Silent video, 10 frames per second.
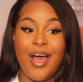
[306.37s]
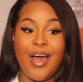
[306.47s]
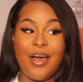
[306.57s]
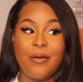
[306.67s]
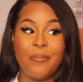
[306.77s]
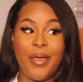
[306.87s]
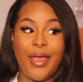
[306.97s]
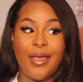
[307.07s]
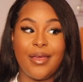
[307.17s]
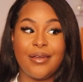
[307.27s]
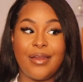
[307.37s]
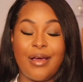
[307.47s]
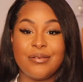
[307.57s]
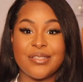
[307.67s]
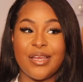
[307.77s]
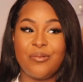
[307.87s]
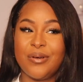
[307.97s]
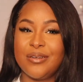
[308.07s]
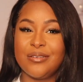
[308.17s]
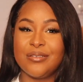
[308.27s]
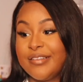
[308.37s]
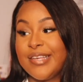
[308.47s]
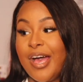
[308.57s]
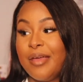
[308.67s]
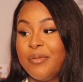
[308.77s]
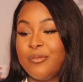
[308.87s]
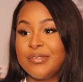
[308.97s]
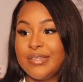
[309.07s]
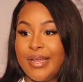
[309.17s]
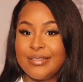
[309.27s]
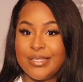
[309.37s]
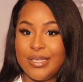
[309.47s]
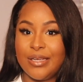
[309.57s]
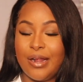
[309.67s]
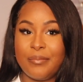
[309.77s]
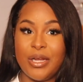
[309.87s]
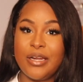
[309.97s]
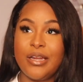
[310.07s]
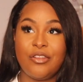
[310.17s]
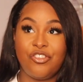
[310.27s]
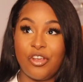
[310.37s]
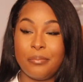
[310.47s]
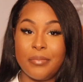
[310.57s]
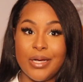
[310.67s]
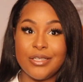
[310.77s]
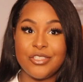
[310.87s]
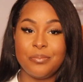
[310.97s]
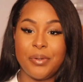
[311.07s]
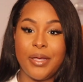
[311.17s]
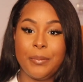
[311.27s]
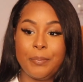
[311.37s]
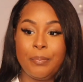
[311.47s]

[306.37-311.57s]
And I was like, well, at the time it was 19. I mean, it didn't jump much, but